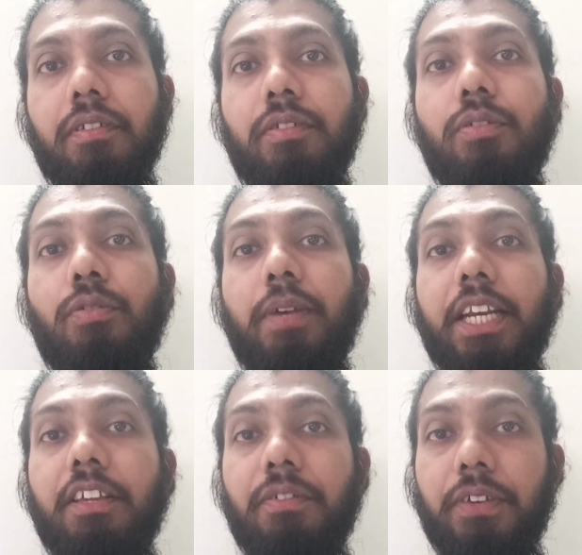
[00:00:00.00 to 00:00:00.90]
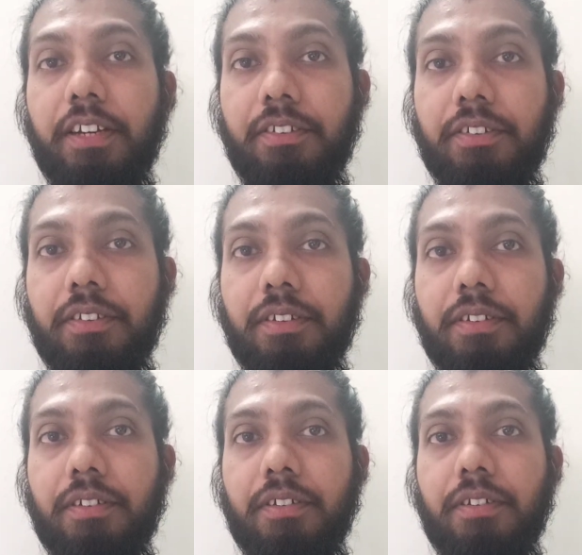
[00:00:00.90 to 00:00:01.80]
So my dear friends,
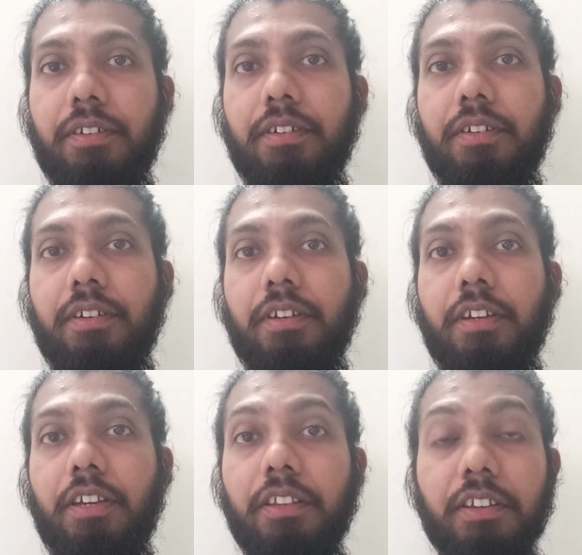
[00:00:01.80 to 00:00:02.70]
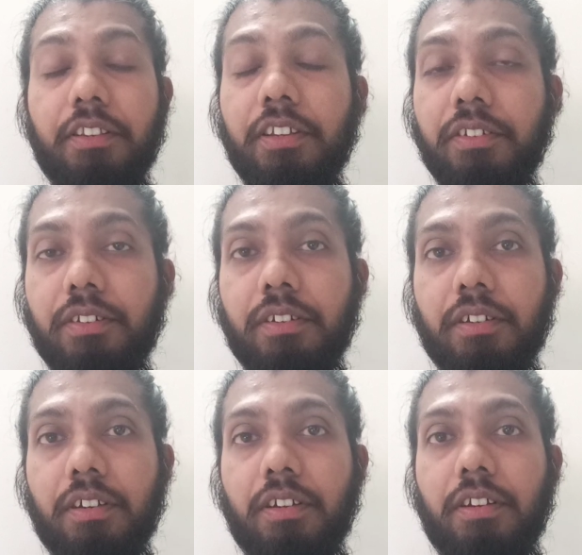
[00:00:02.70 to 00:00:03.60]
isn't this
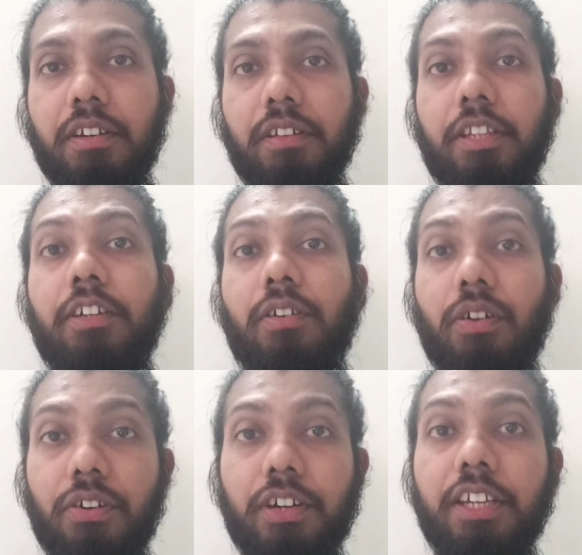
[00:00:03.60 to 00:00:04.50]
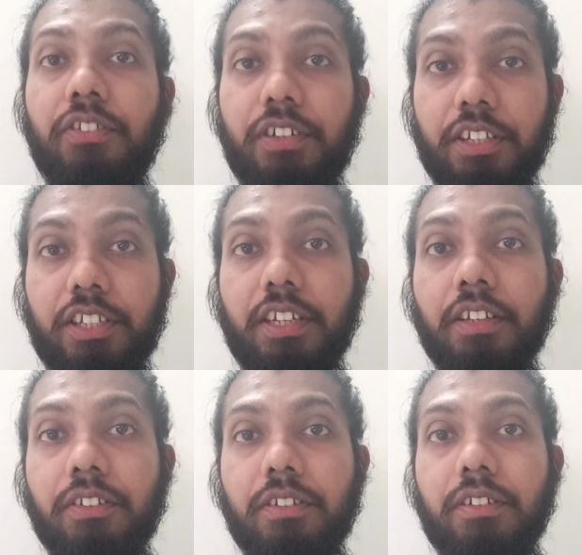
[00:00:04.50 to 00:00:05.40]
that Corona is teaching
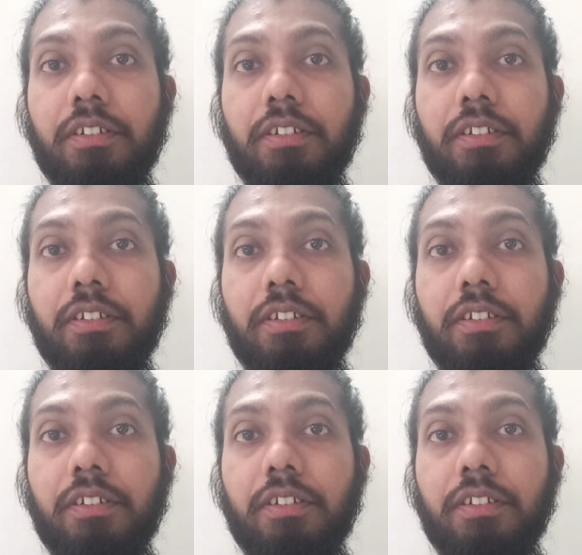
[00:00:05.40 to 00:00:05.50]
us?